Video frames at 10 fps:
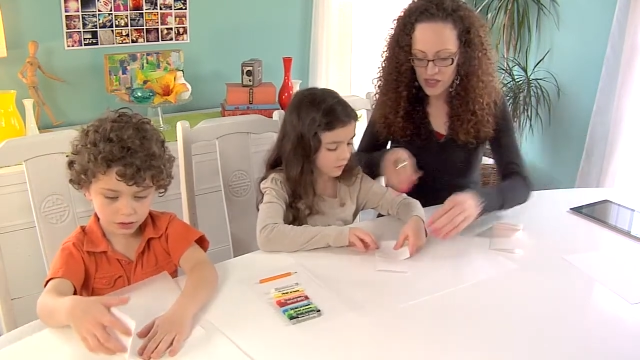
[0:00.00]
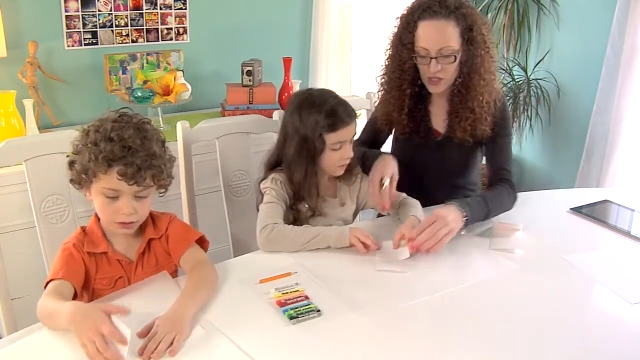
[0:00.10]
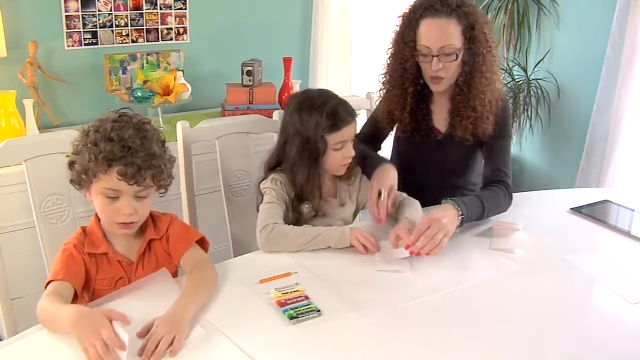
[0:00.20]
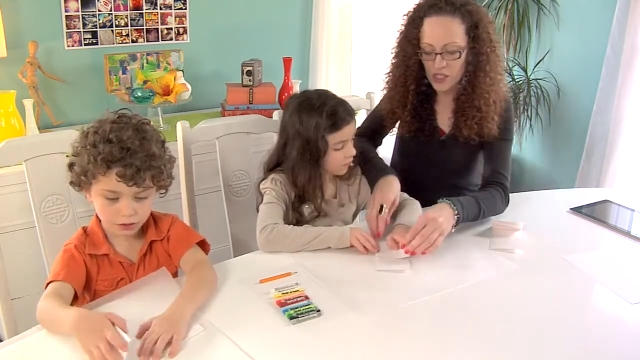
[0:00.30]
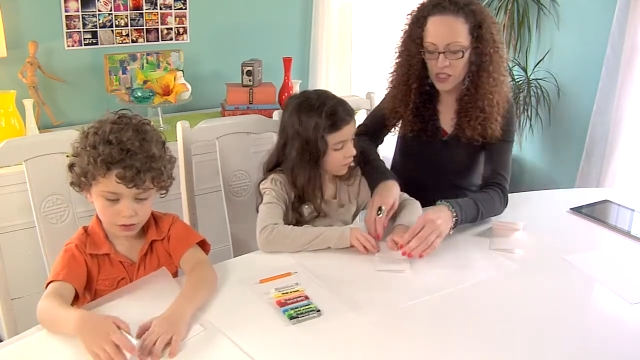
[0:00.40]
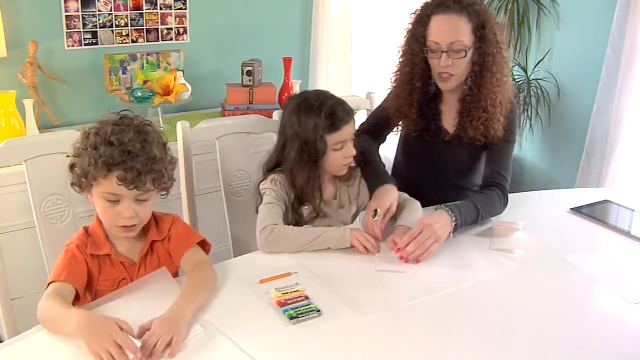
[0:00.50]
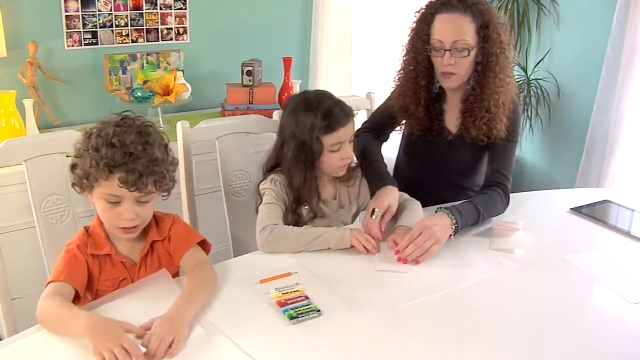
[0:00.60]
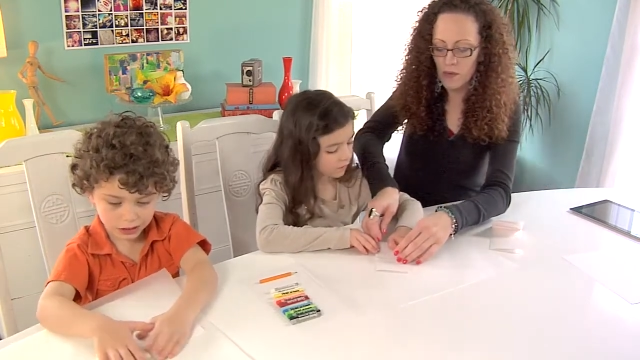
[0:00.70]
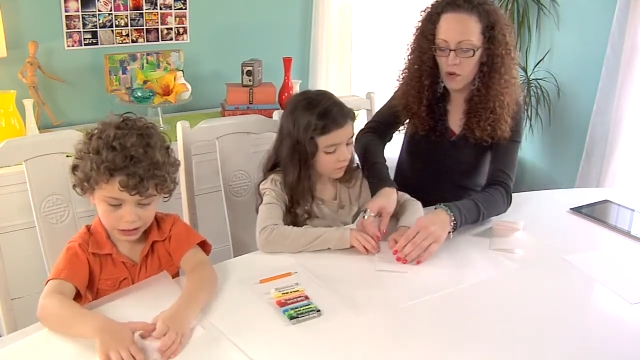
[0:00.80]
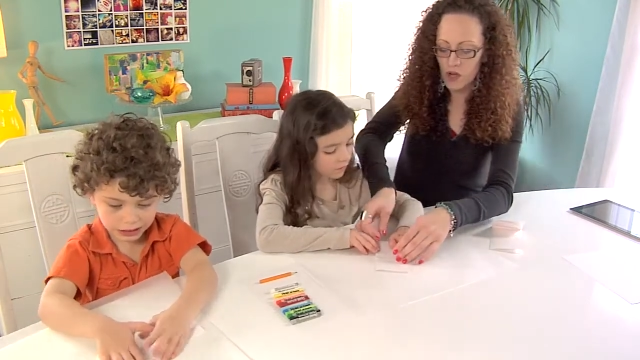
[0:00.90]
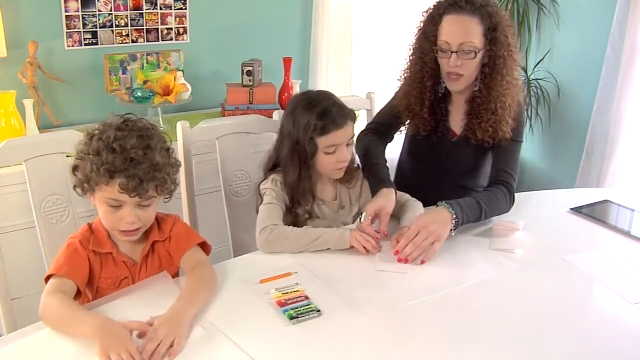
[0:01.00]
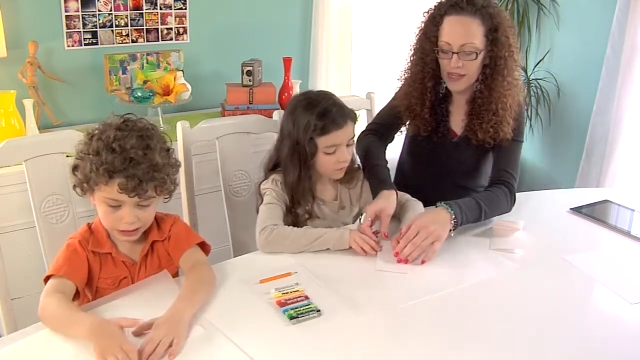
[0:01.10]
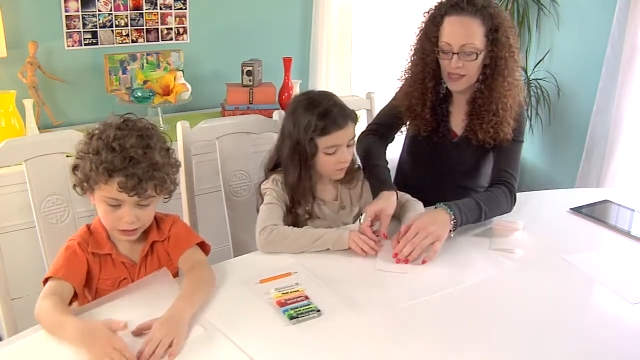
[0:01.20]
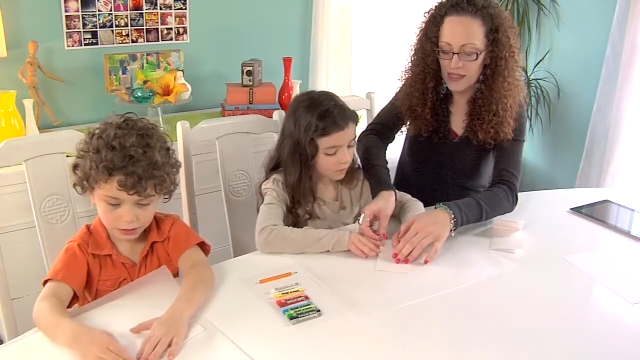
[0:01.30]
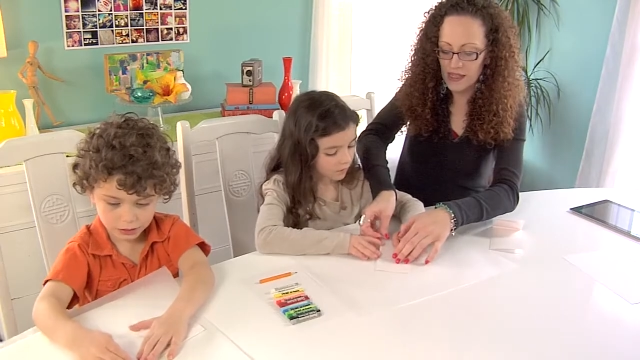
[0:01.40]
Speaker 1: so a little bit more
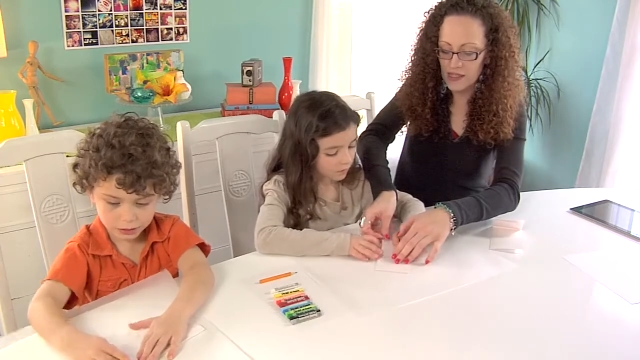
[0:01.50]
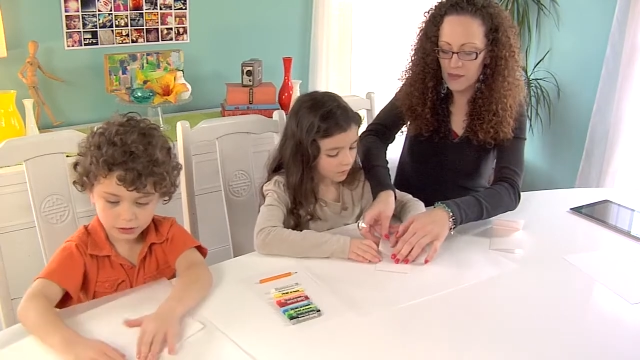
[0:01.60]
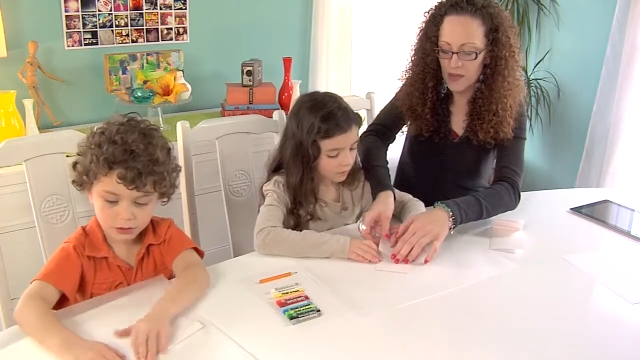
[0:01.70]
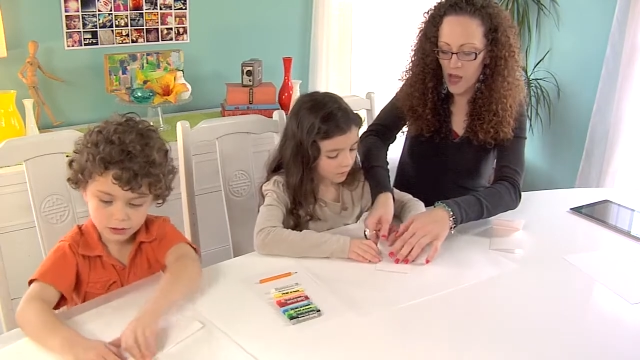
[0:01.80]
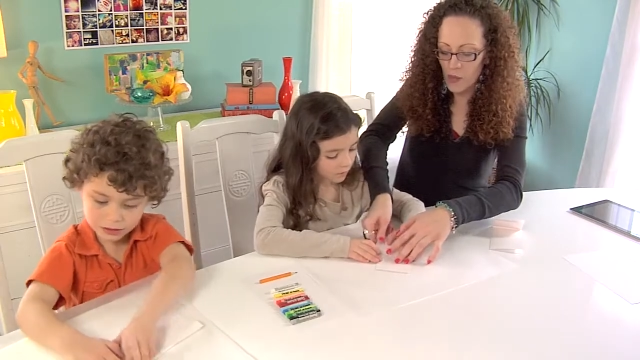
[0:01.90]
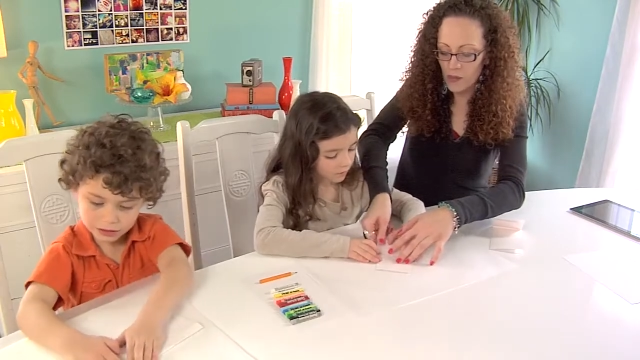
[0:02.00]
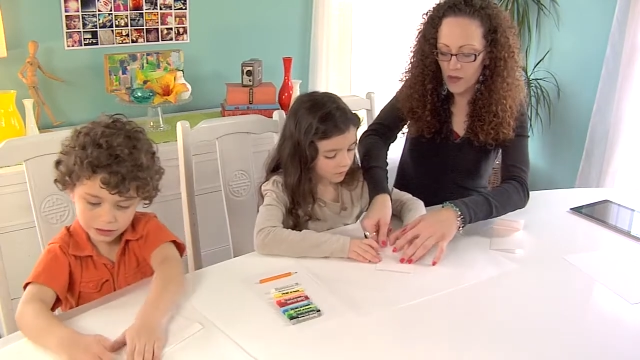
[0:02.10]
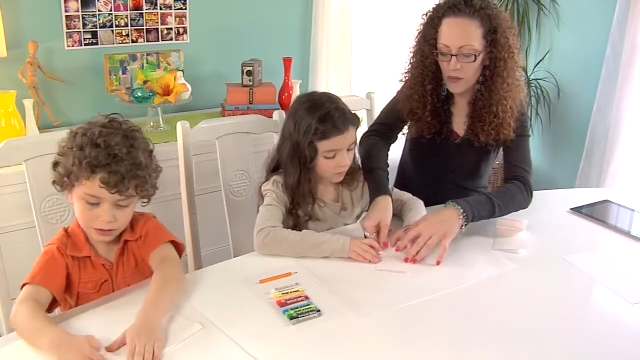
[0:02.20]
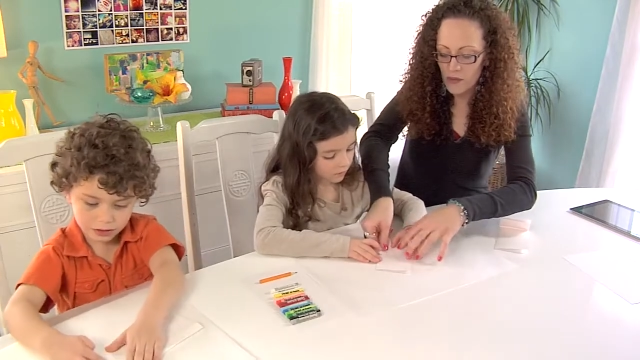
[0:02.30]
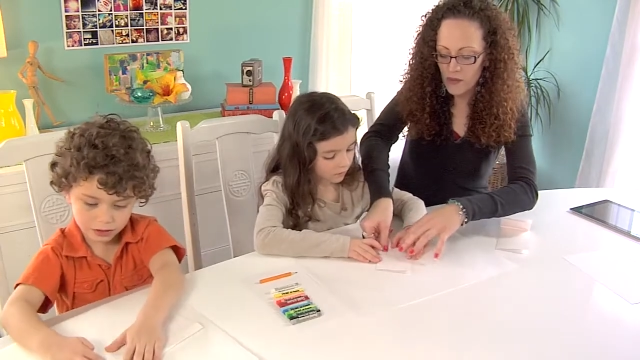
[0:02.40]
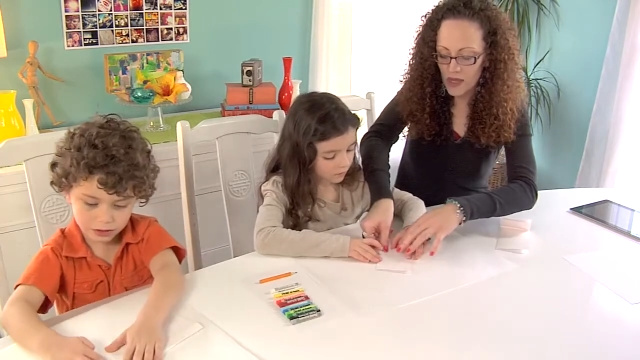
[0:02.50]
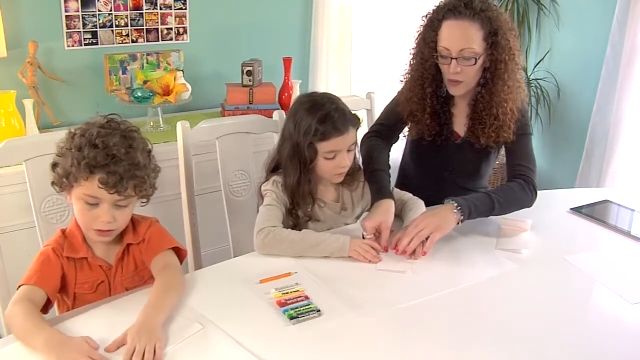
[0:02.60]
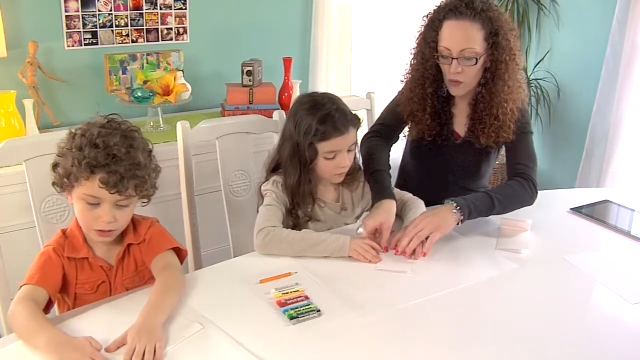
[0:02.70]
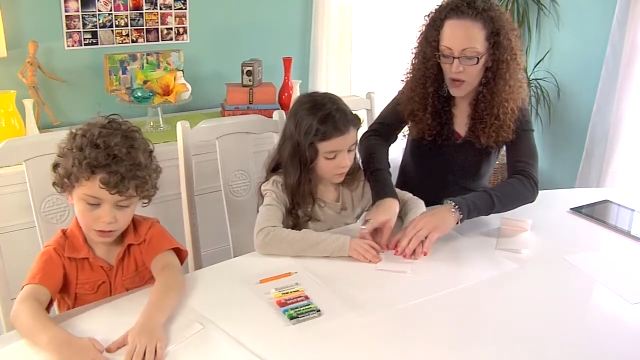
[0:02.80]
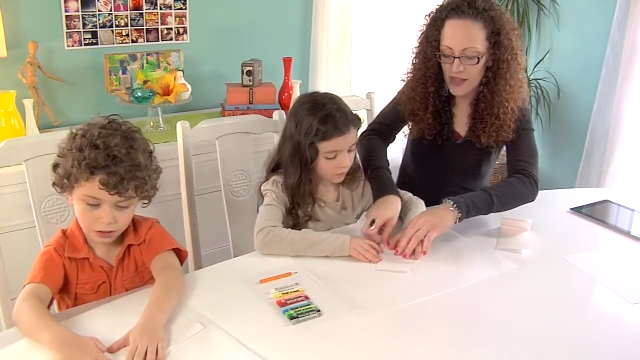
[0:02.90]
like this. Let me help you,
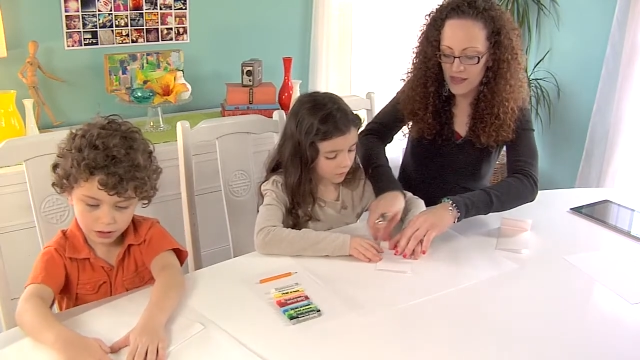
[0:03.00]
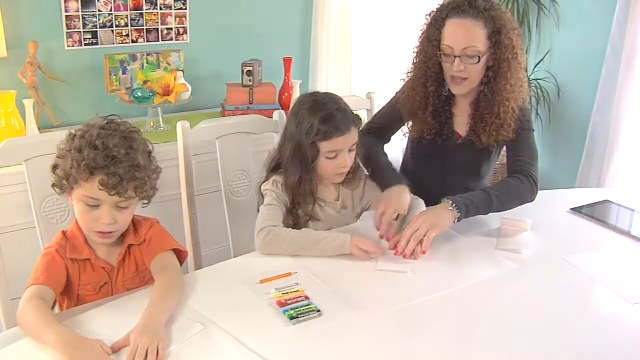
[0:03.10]
like right